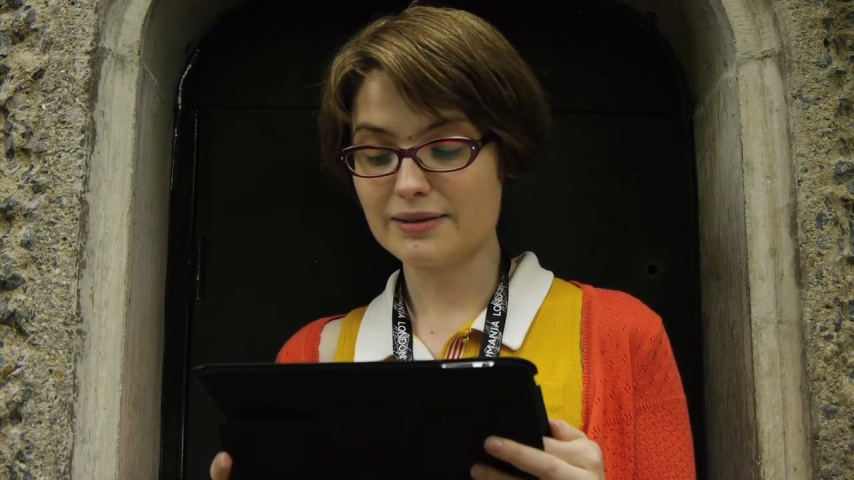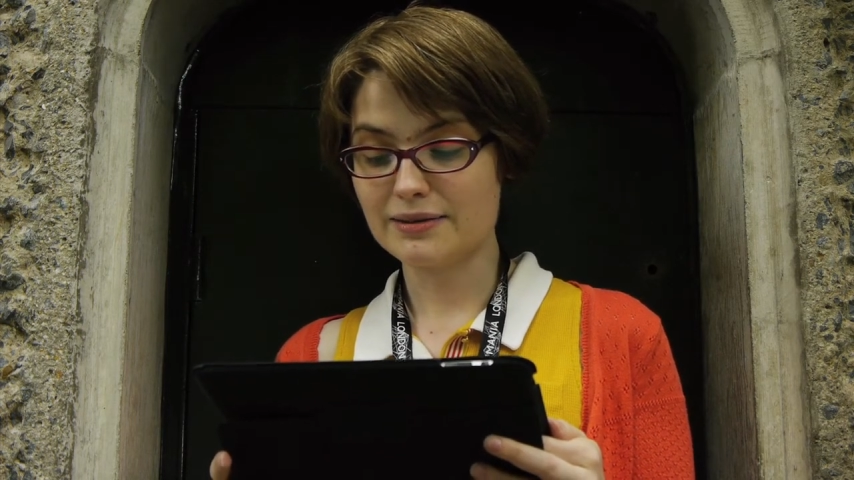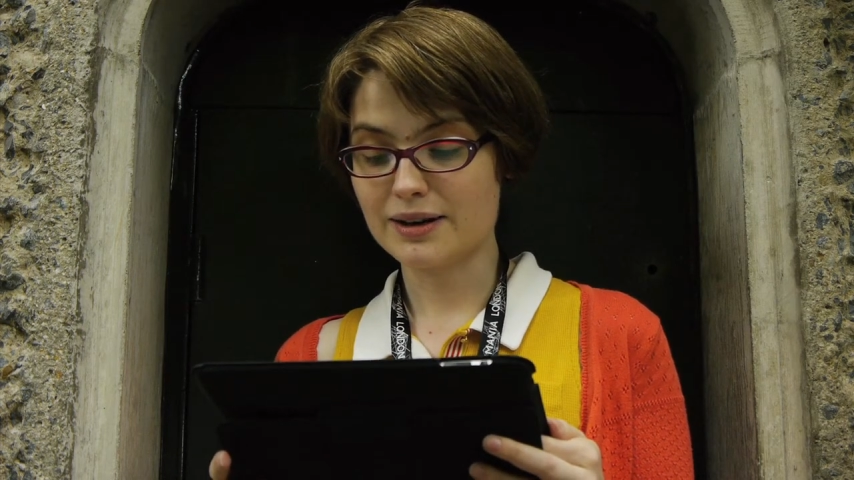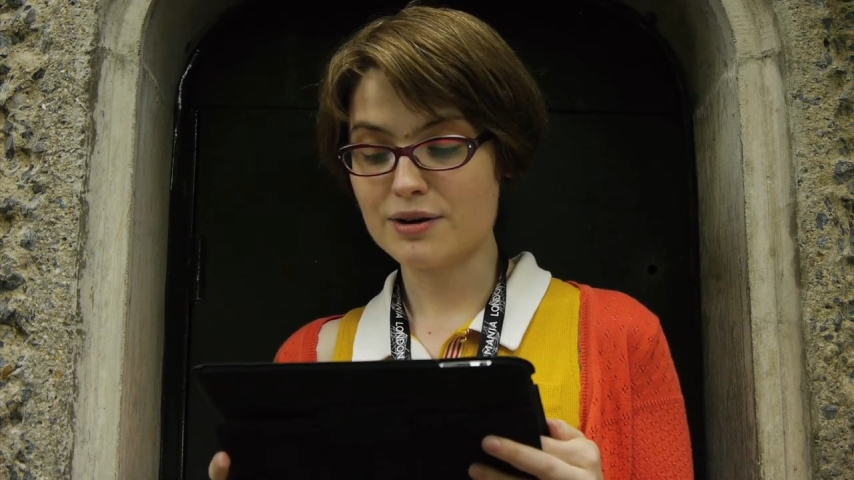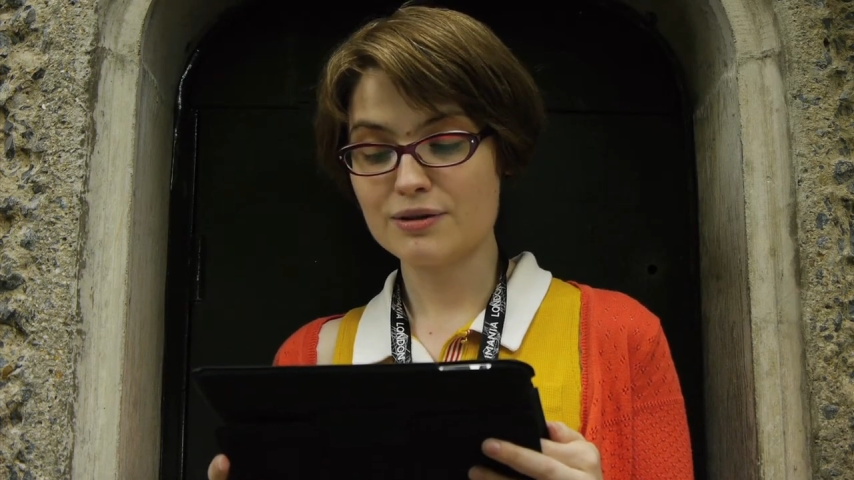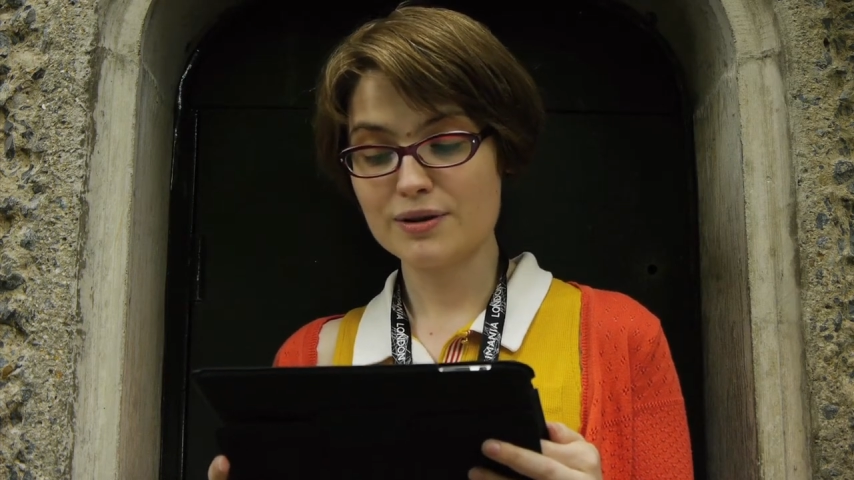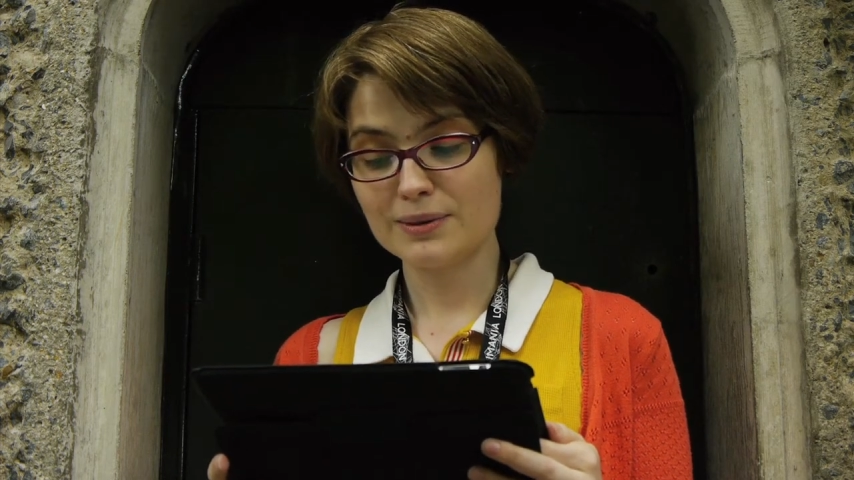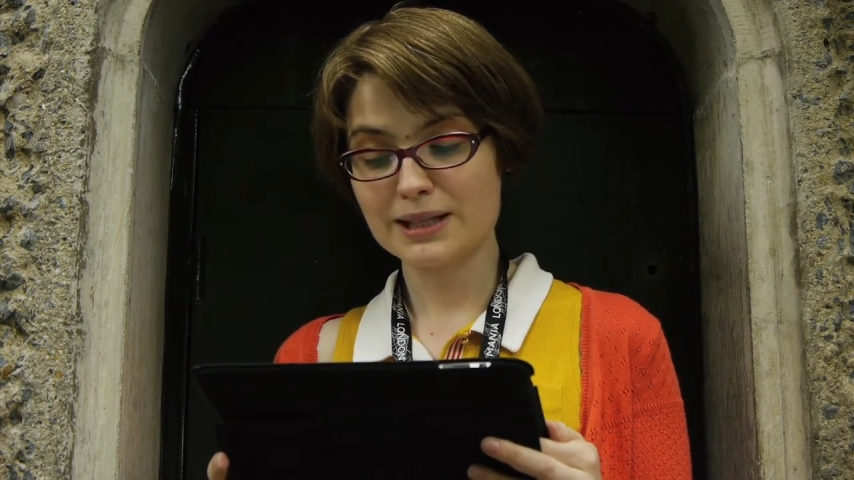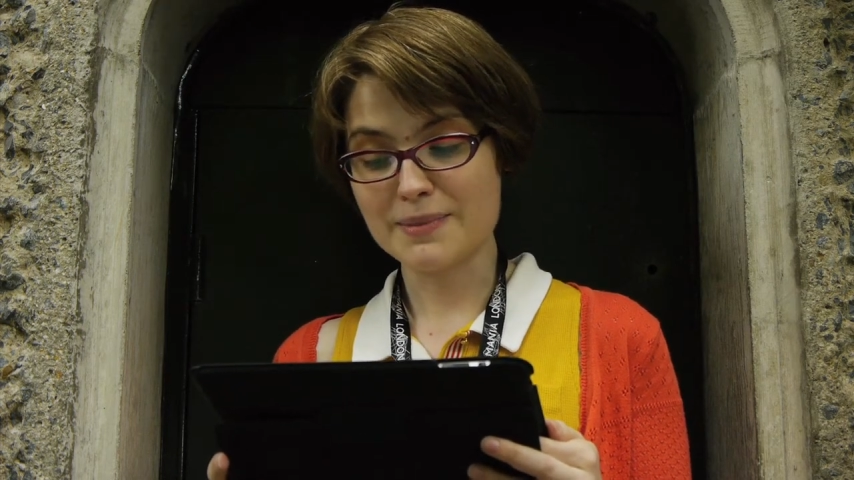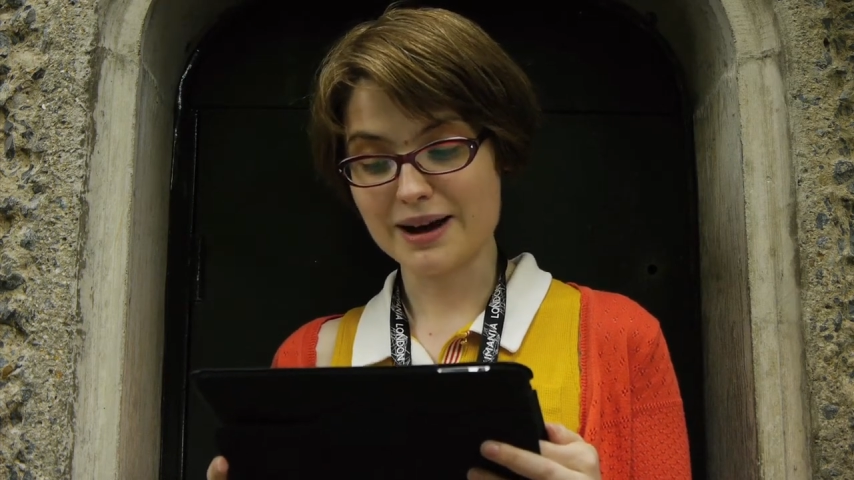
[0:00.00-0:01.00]
not go through
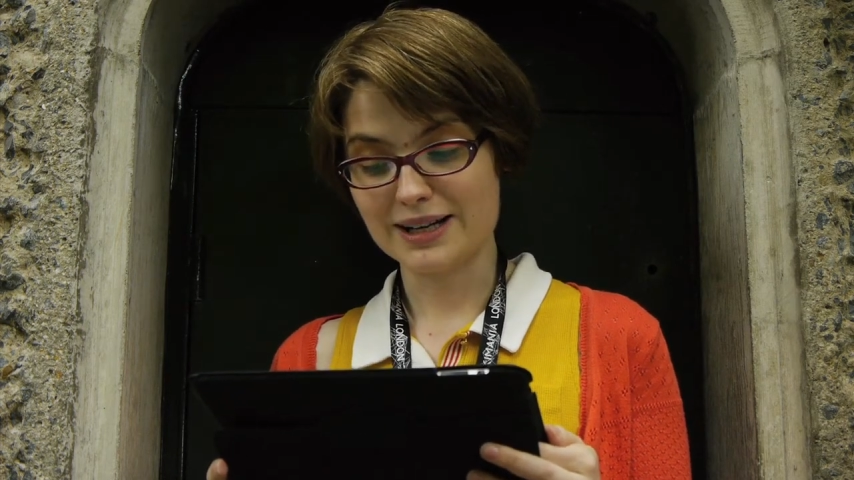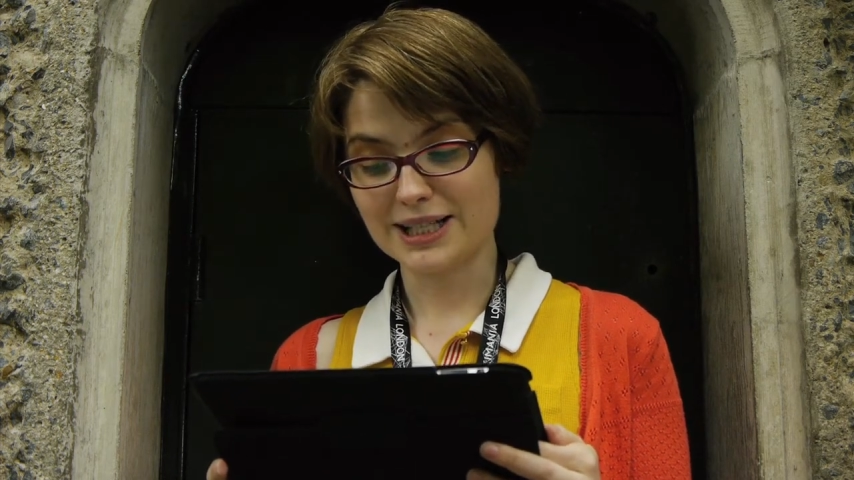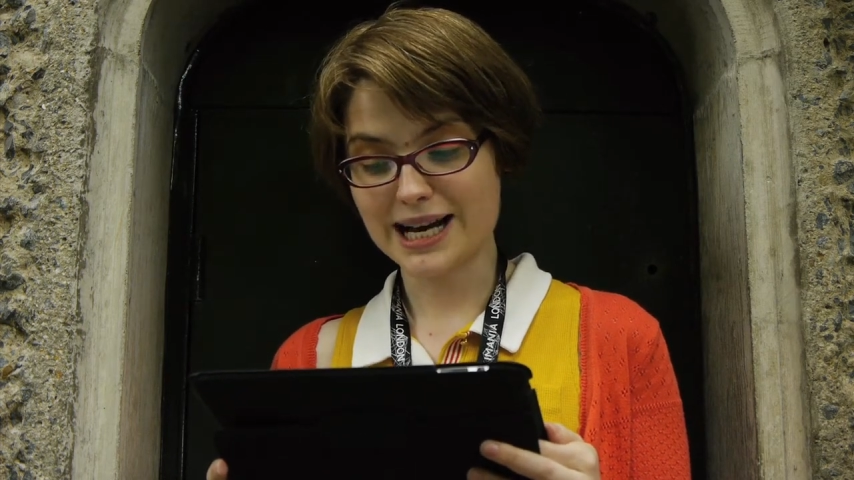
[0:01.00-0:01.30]
with the marriage